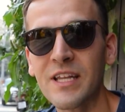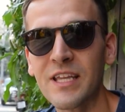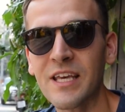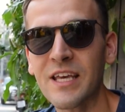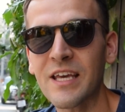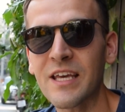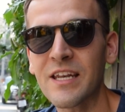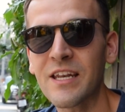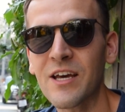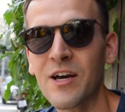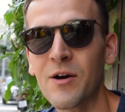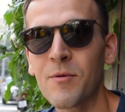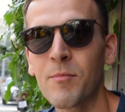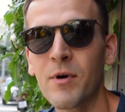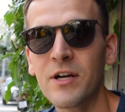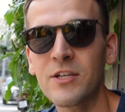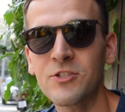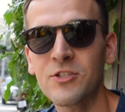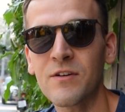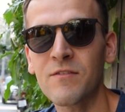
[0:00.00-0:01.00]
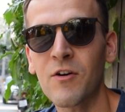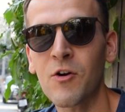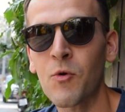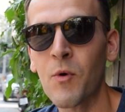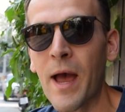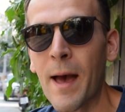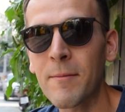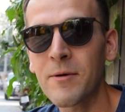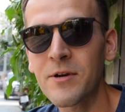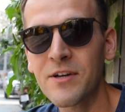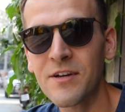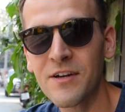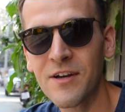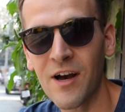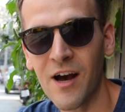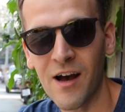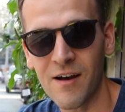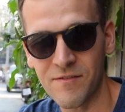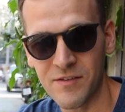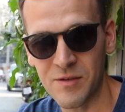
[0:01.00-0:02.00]
in a bunch of Arabica
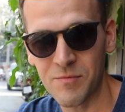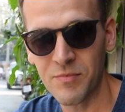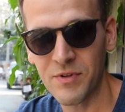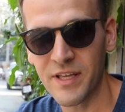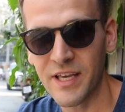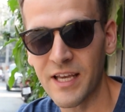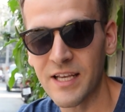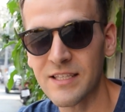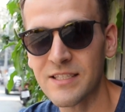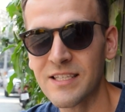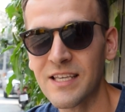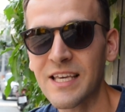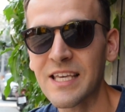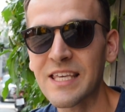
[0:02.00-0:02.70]
coffee plants,